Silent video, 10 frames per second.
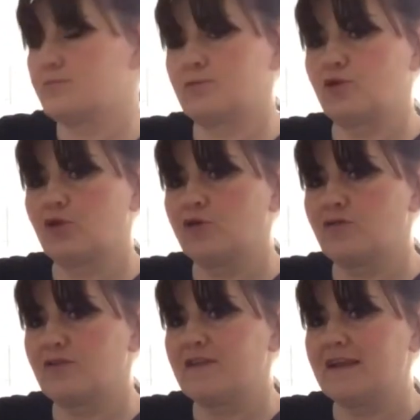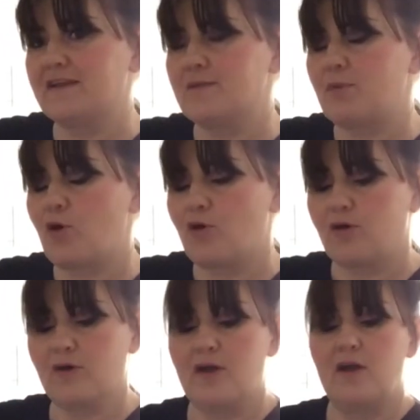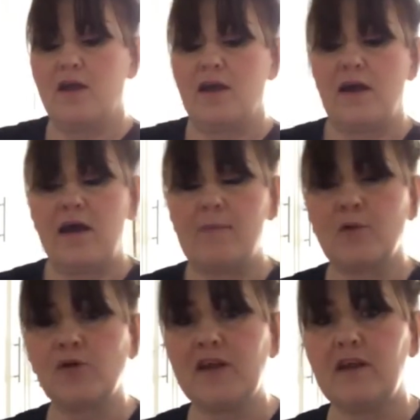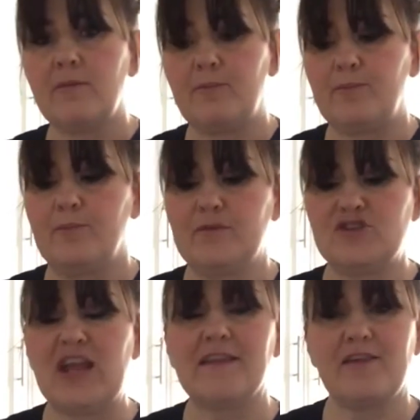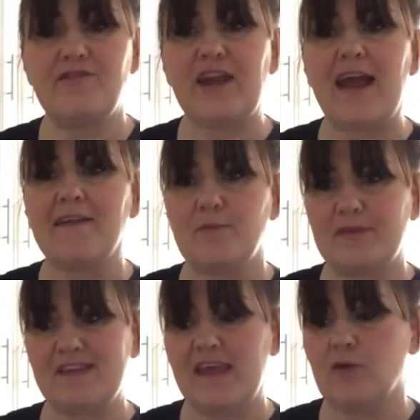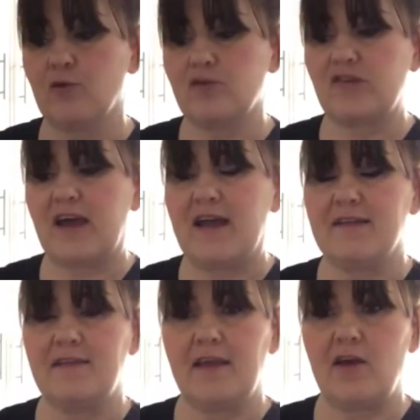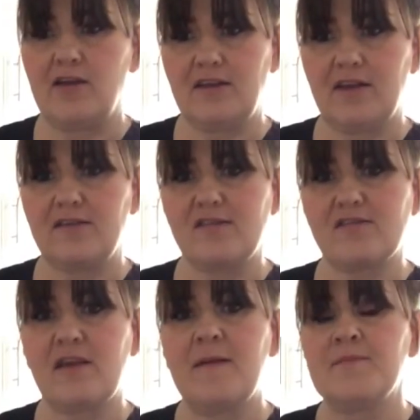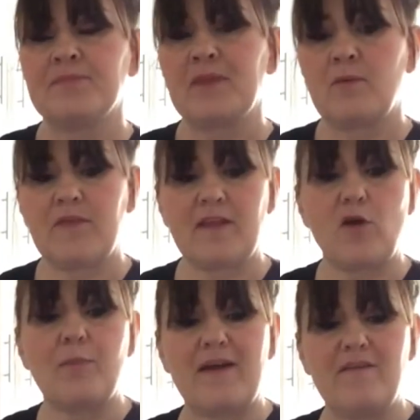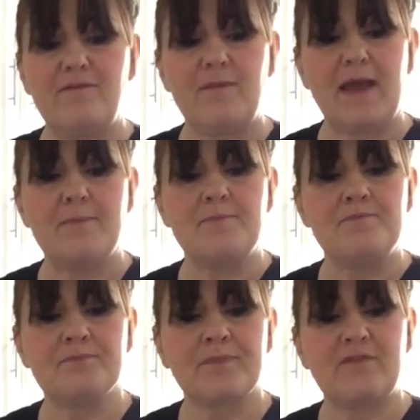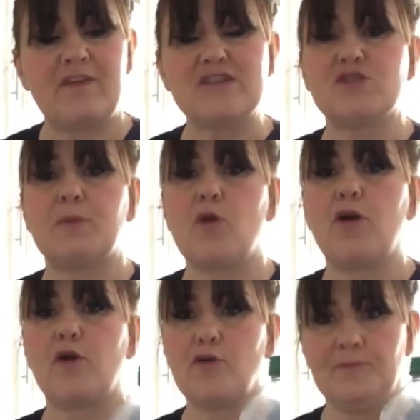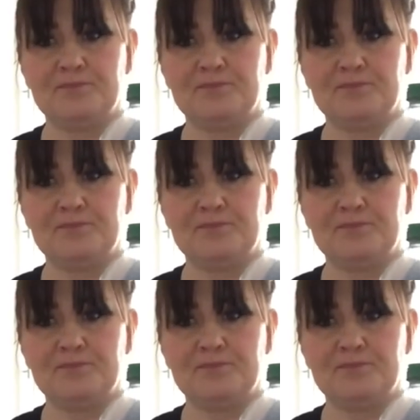cooking over there in the pot, I'm going to gently fry the potatoes and the onions with a little bit of vegetable oil.